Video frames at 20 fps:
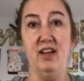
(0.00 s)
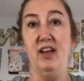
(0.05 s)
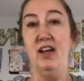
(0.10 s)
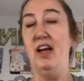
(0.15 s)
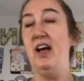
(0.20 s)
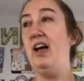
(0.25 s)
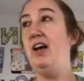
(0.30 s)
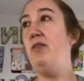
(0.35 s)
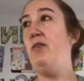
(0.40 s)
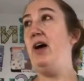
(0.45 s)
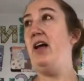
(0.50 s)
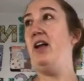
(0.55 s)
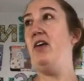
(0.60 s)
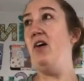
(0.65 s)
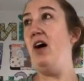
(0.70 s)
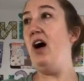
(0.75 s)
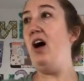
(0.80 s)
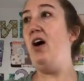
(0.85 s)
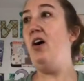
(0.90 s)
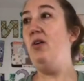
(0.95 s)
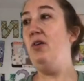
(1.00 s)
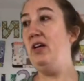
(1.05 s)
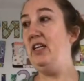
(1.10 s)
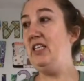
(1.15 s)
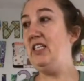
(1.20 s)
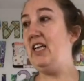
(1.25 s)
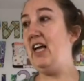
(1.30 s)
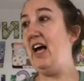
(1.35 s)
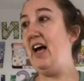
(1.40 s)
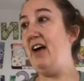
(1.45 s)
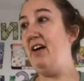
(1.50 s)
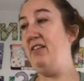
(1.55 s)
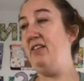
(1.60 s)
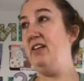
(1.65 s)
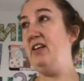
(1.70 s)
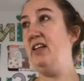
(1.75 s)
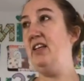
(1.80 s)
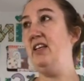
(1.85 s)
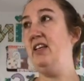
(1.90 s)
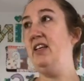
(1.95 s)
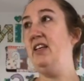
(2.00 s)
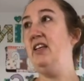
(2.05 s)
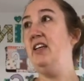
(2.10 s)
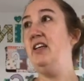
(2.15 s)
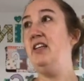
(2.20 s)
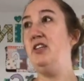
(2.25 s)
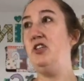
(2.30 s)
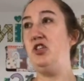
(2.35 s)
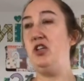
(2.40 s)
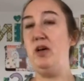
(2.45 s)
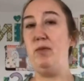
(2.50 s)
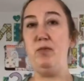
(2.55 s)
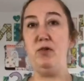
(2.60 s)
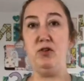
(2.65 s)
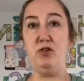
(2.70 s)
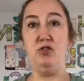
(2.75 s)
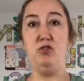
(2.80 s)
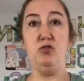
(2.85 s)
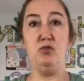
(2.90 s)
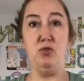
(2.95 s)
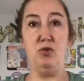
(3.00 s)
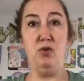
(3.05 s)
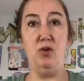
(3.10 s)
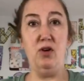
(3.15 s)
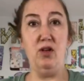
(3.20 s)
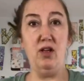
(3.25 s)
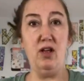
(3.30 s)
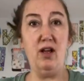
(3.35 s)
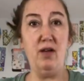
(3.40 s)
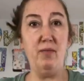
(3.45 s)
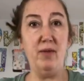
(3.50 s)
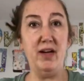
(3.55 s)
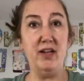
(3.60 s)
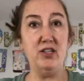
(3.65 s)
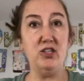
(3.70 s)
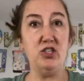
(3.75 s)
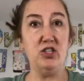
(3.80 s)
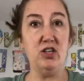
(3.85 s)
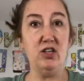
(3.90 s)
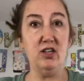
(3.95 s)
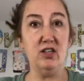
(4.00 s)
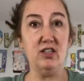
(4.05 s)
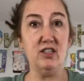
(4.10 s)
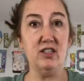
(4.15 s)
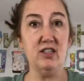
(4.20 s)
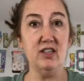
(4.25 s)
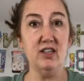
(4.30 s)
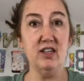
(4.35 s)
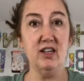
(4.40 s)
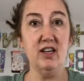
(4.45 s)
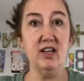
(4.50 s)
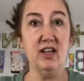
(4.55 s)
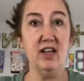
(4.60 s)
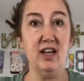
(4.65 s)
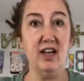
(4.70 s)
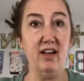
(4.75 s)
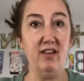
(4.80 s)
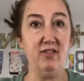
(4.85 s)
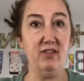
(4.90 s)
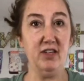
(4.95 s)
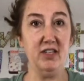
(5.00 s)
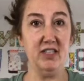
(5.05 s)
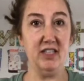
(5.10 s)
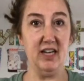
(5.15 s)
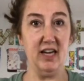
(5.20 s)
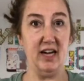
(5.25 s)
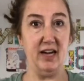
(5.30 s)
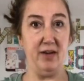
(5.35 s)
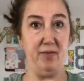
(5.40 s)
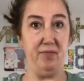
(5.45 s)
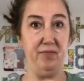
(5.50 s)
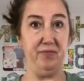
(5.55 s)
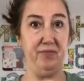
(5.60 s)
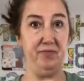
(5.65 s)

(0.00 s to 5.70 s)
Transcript: And why do I always have shepherd drool on my shirt every time?